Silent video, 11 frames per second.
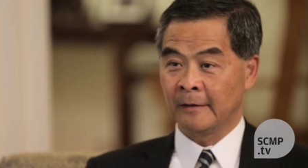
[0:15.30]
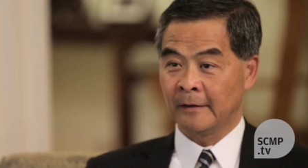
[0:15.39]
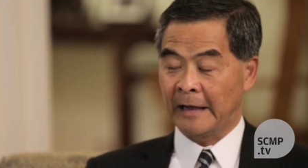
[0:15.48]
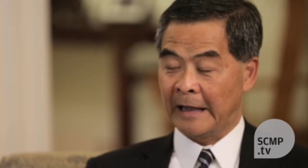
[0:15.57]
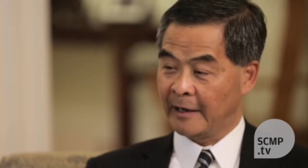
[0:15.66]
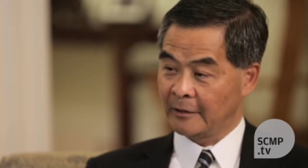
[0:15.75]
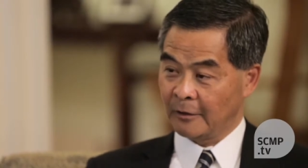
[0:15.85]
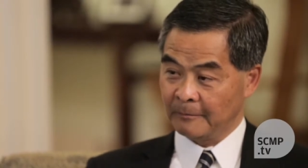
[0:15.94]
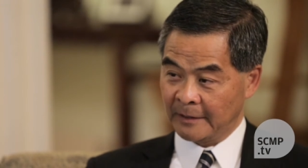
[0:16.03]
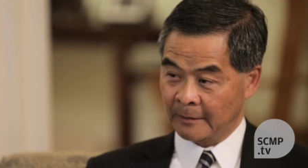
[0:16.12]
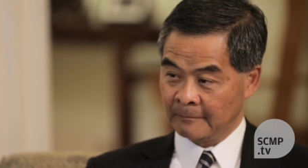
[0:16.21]
uh, I had
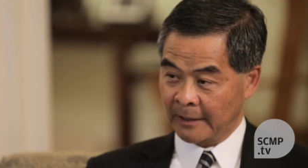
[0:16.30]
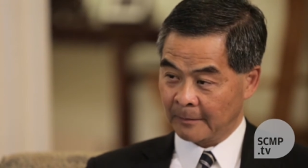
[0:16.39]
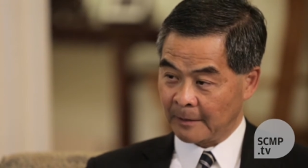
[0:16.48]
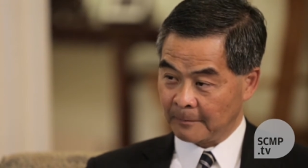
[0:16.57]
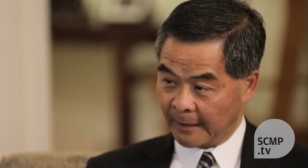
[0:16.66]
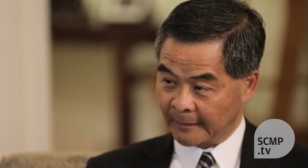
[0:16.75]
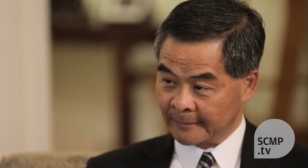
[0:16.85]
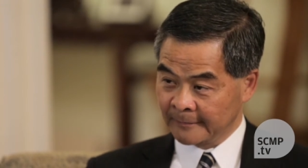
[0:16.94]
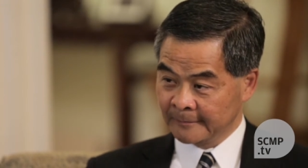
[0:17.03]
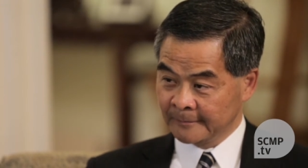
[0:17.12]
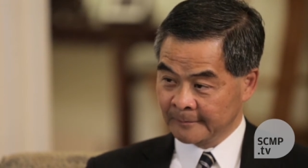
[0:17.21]
not made make up my mind.
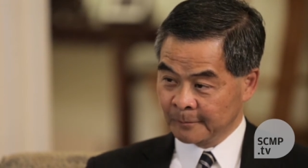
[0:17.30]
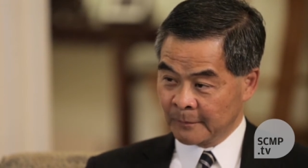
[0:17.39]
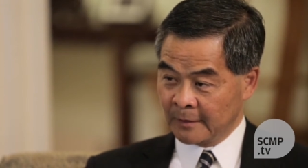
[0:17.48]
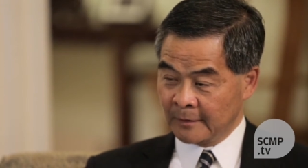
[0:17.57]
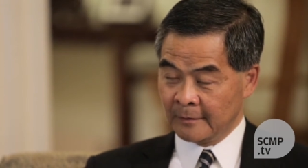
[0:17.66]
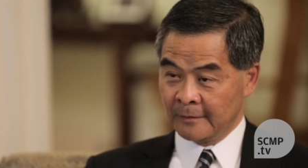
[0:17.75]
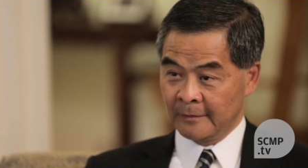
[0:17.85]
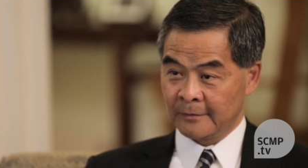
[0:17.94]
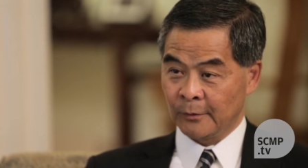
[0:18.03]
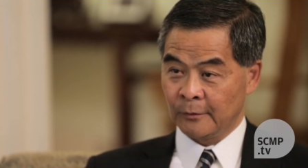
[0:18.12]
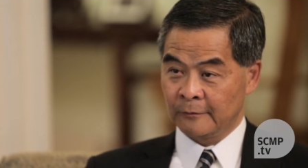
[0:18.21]

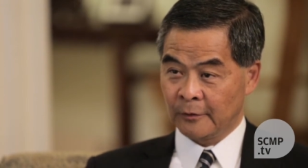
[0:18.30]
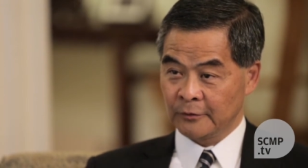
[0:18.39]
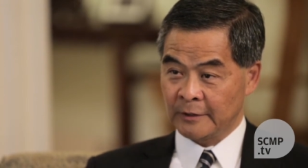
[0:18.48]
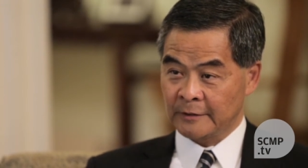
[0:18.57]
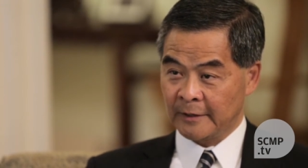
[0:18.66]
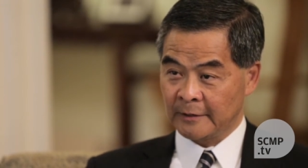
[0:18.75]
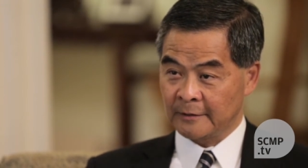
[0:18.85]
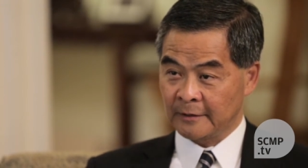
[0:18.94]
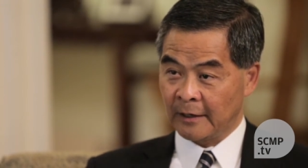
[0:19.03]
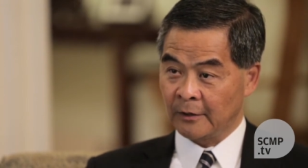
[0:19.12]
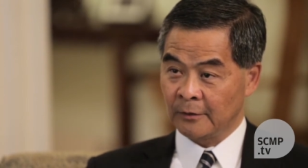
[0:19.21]
So four years
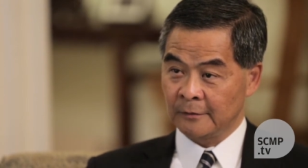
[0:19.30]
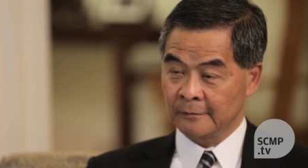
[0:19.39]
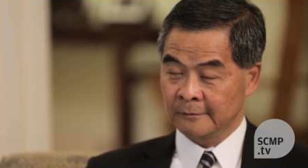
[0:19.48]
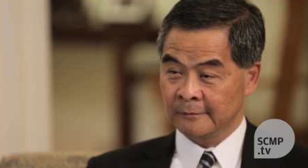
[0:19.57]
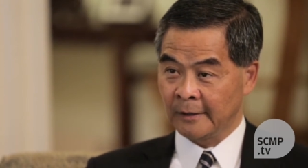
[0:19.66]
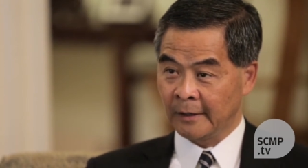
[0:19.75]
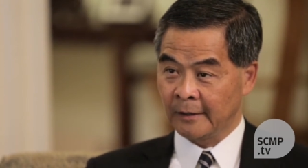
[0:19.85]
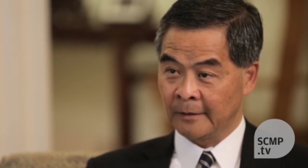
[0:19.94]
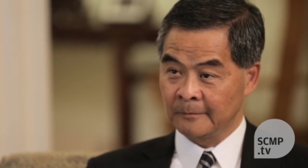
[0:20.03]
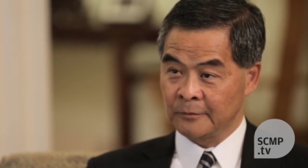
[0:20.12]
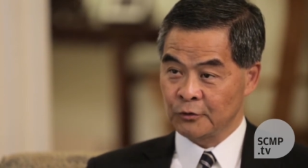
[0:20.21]
later now,
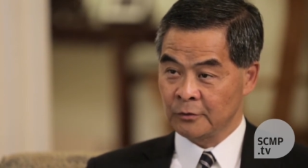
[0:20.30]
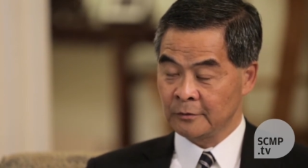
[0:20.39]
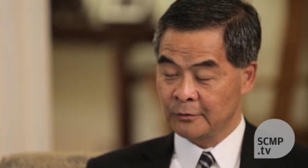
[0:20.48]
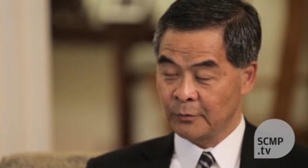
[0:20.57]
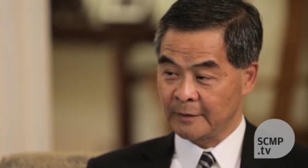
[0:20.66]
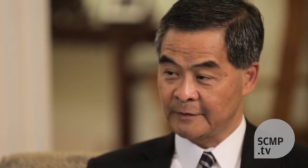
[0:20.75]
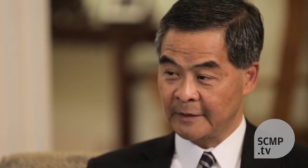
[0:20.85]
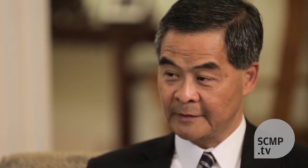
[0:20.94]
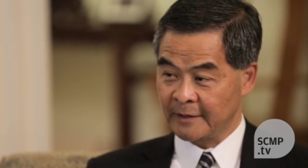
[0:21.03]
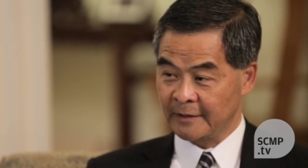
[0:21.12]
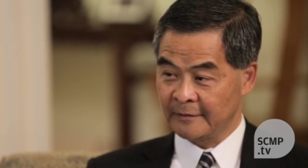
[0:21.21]
um, June
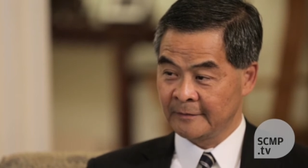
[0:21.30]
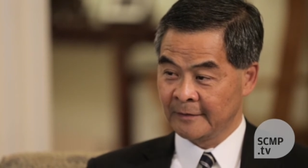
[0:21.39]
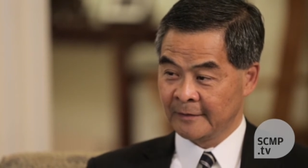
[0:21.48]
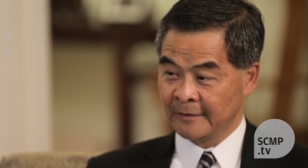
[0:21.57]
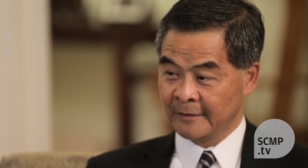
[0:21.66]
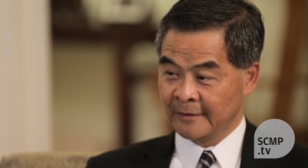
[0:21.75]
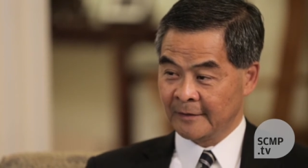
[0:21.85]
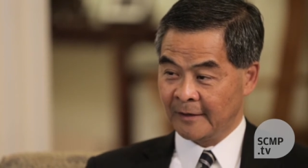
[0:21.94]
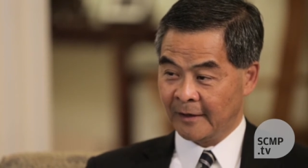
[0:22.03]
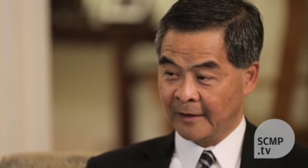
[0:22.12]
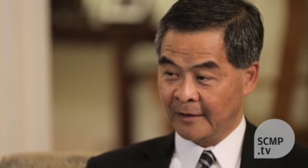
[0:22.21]
2016,
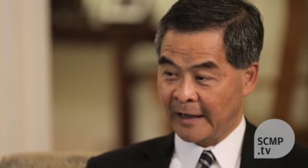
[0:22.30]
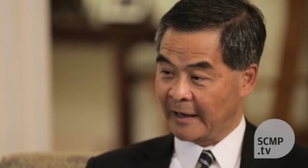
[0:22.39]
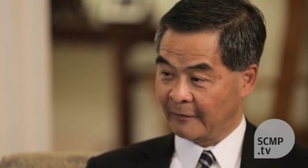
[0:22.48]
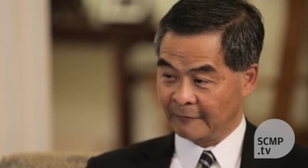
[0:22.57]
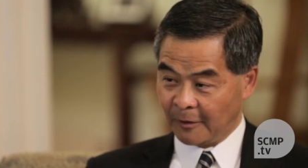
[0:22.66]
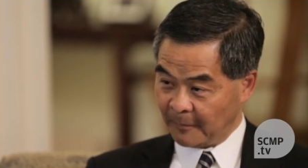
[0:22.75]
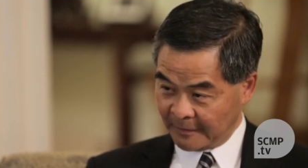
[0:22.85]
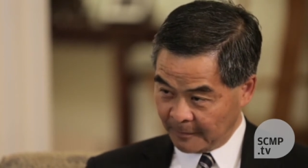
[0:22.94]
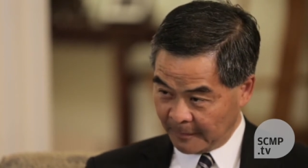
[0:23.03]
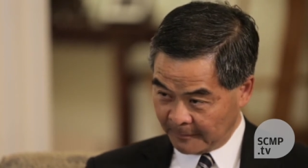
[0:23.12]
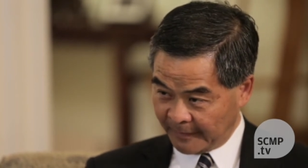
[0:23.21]
uh, I have not
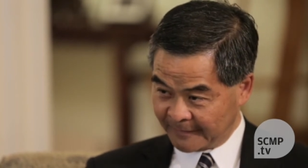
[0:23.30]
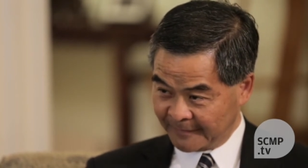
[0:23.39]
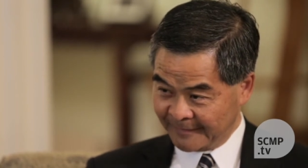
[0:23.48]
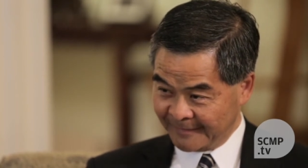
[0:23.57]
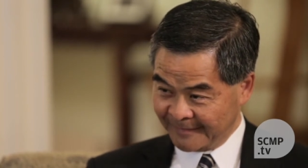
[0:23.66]
made up my mind.